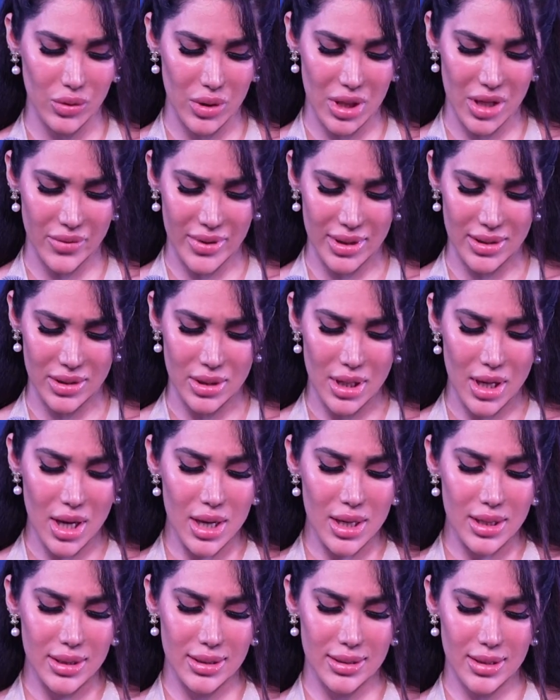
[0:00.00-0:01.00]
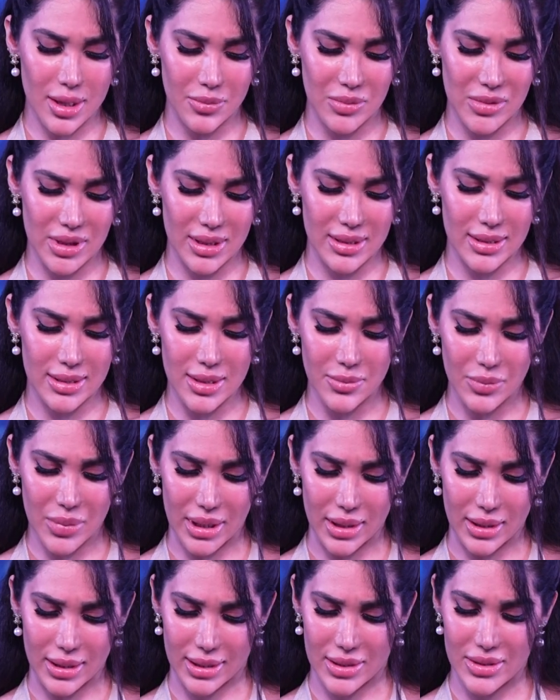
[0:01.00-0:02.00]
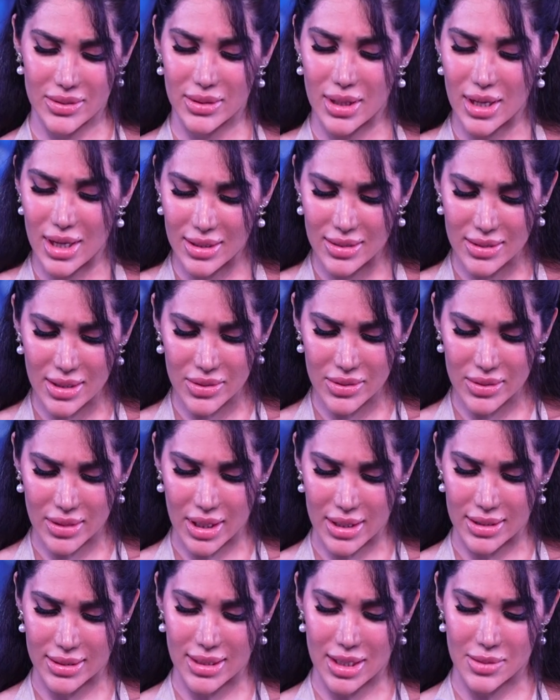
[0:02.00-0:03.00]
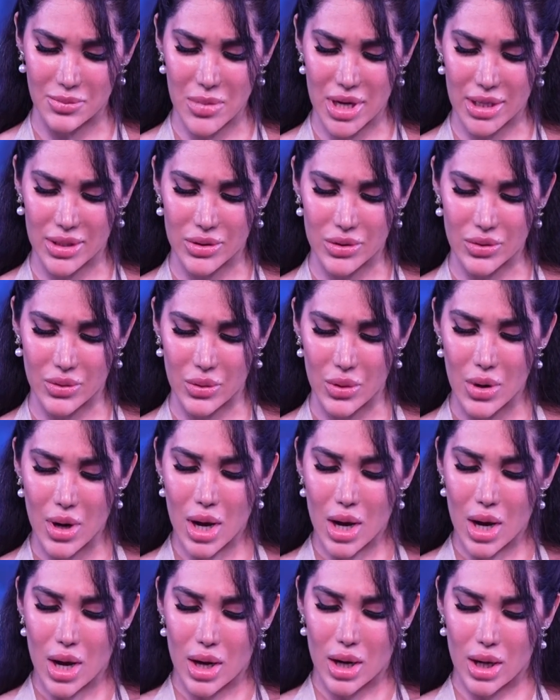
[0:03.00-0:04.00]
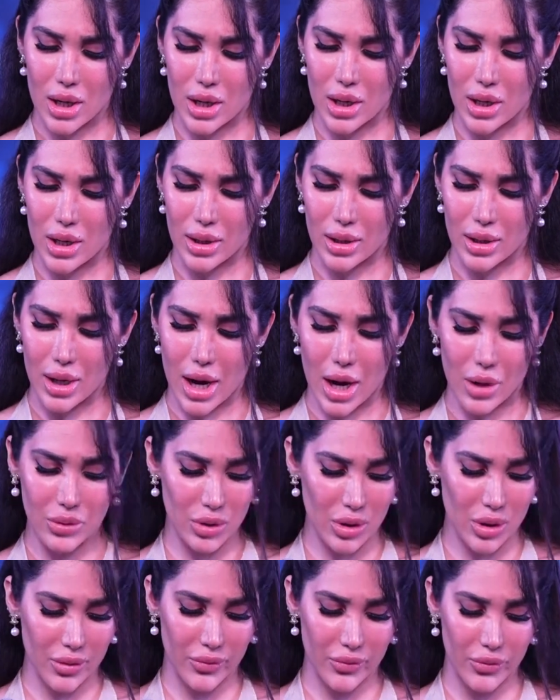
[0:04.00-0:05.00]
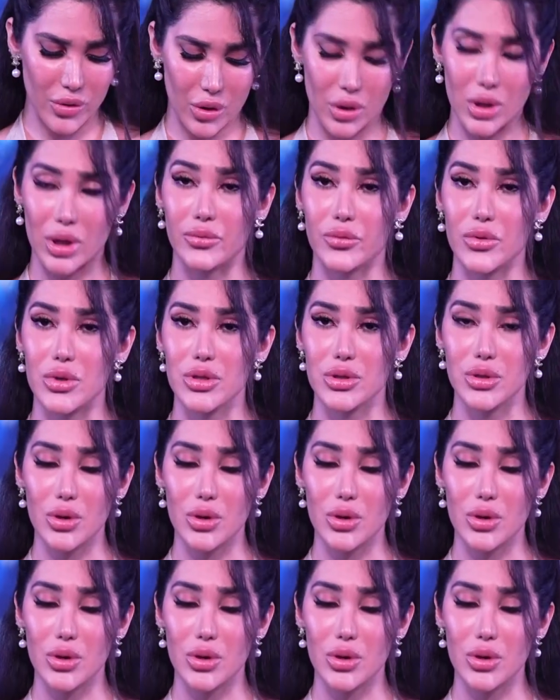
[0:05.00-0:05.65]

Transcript: to even something simple like an exercise that makes you uh, out of your comfort